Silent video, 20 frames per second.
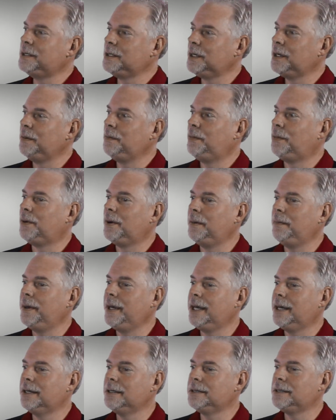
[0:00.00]
It's a good point
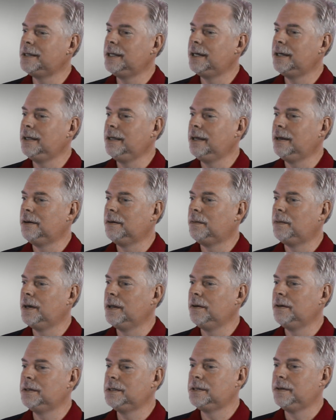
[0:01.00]
because
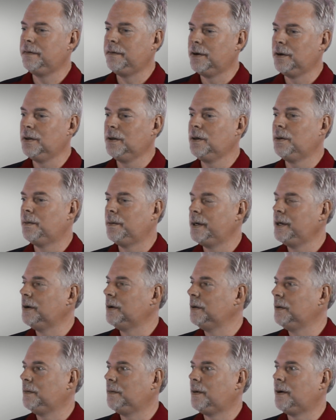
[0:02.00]
whether it's a vertical
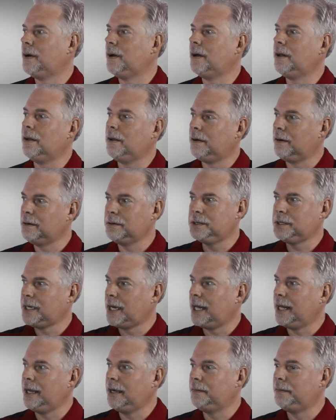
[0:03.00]
window on the wall or a
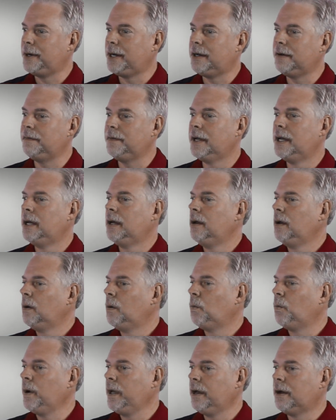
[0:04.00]
skylight above,
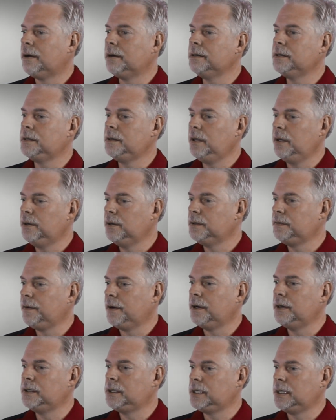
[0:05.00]
we always use
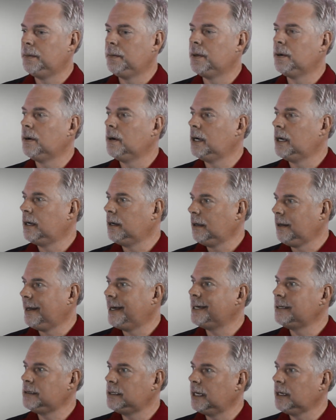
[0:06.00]
very similar
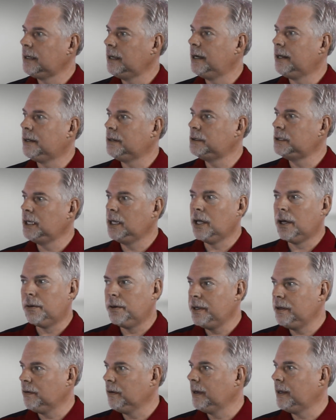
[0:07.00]
glass technology. Low
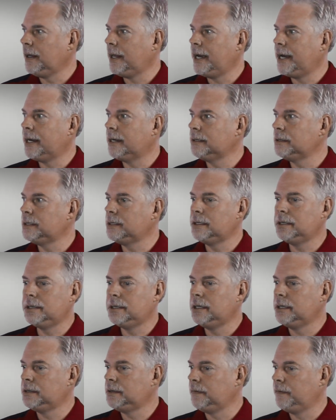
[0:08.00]
E3 glass
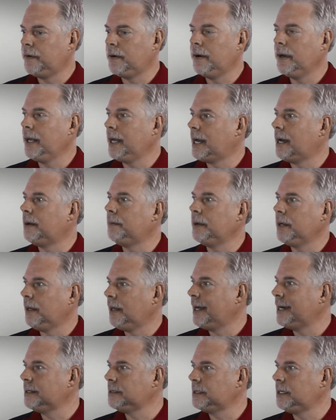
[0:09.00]
is a very common
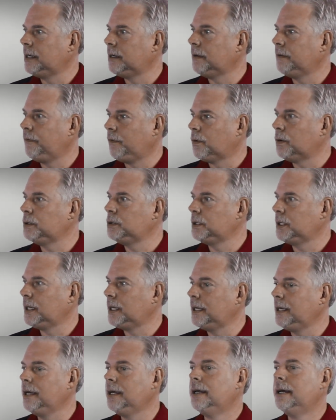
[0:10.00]
glass now,
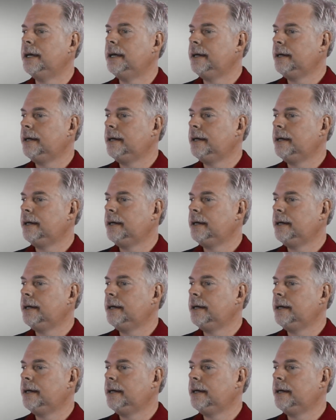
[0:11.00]
fortunately.